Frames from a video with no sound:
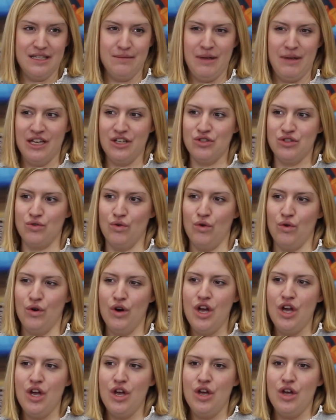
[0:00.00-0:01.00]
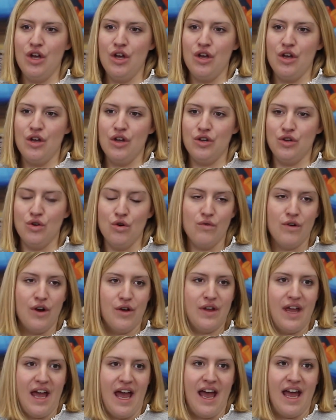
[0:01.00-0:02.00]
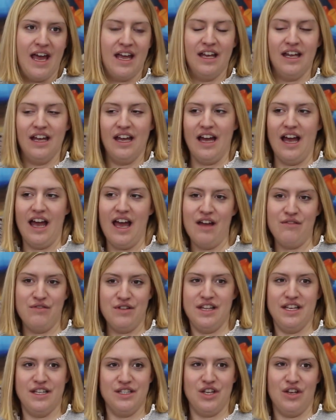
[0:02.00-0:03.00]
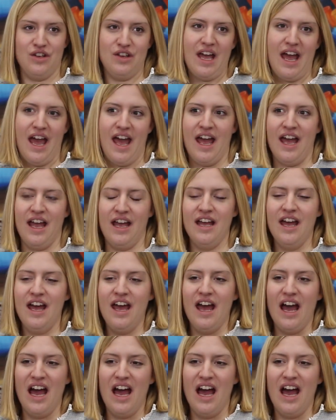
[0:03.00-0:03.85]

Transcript: to make sure you're okay, everything's okay.